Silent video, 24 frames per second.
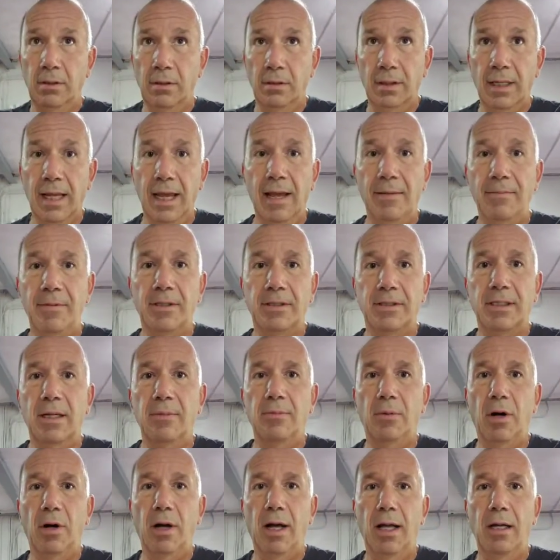cabinets I
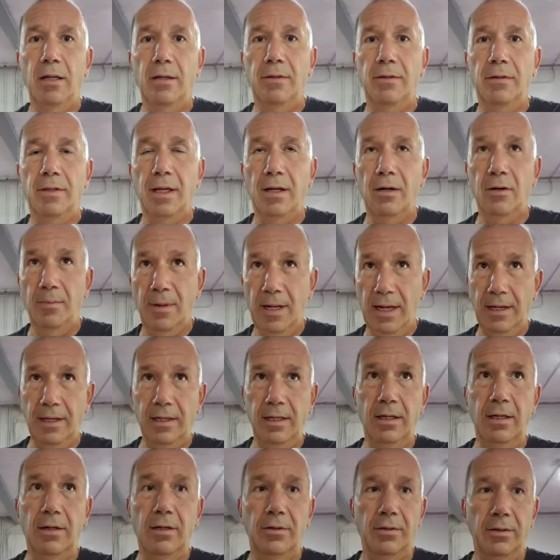bought, they're about a
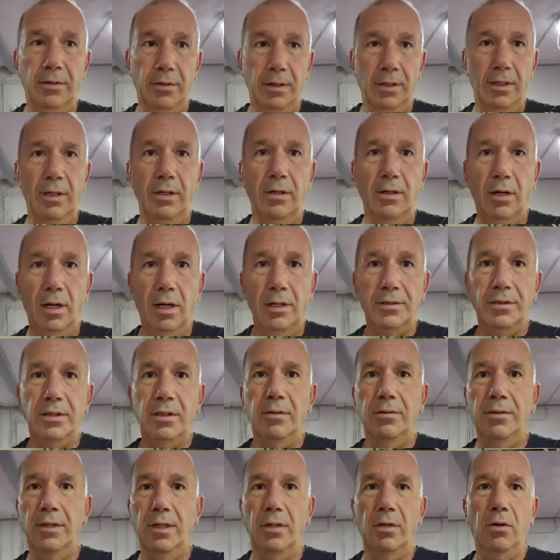year. They're a year
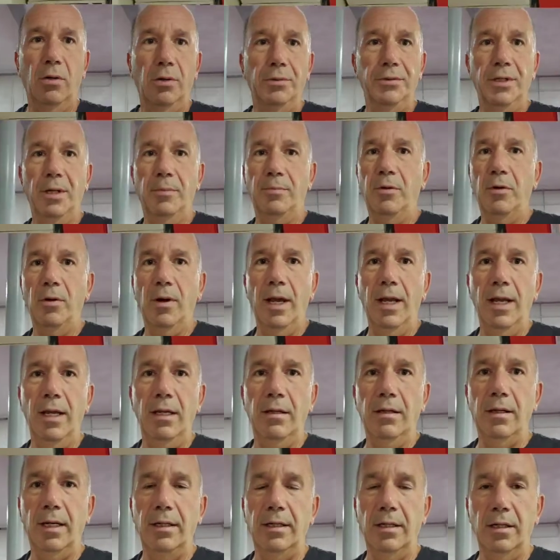also. They're holding up great.
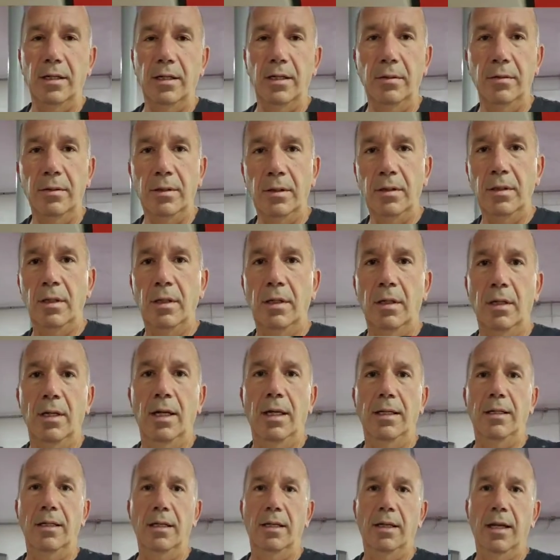I
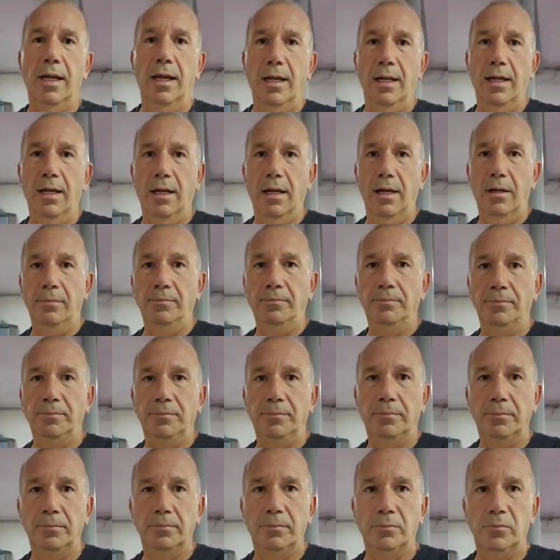did a
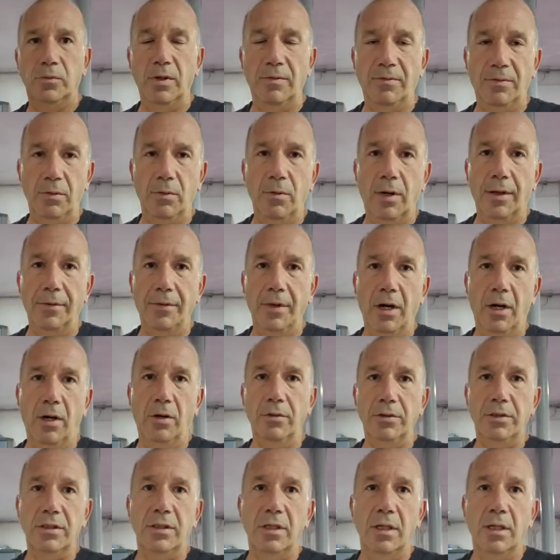review on
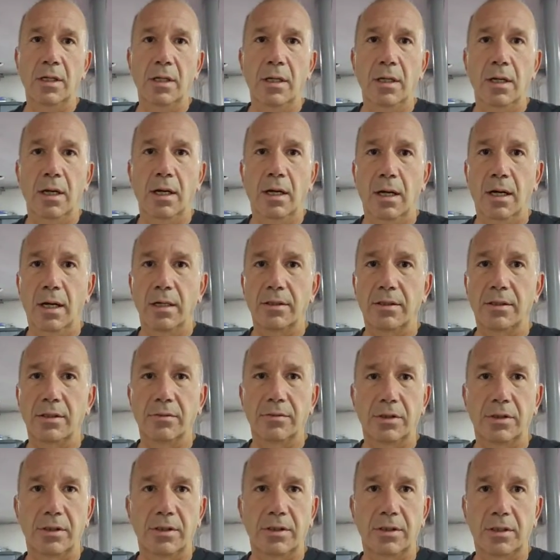those, so just